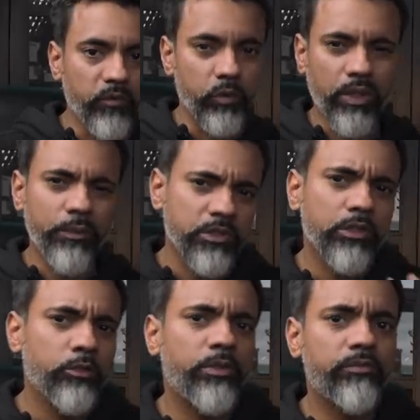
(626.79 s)
So there was a
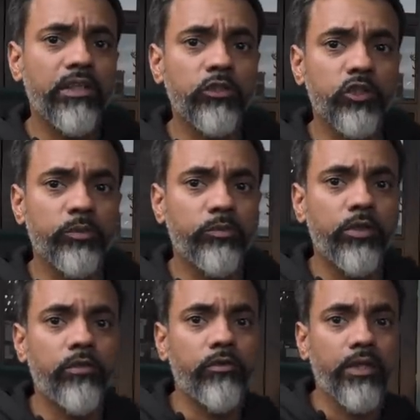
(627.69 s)
little bit of an adjustment
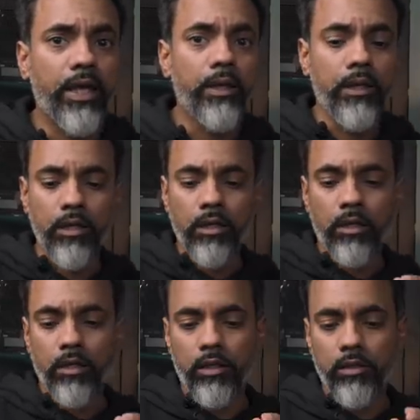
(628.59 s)
period for that,
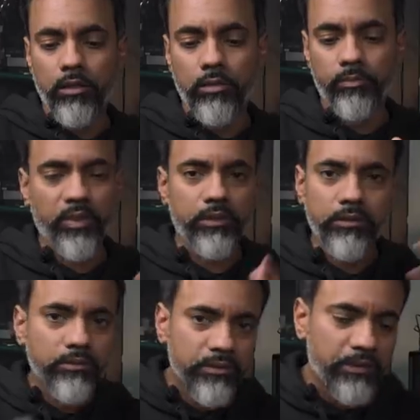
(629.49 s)
but
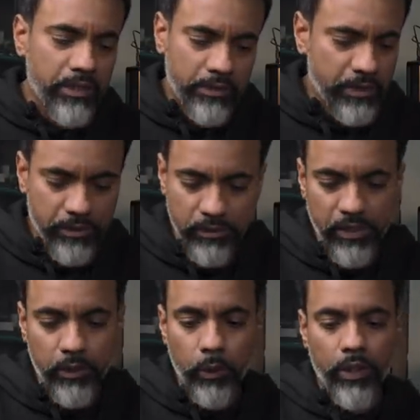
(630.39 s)
that didn't
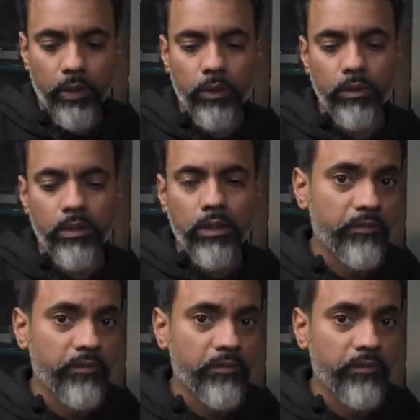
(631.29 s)
take long at all.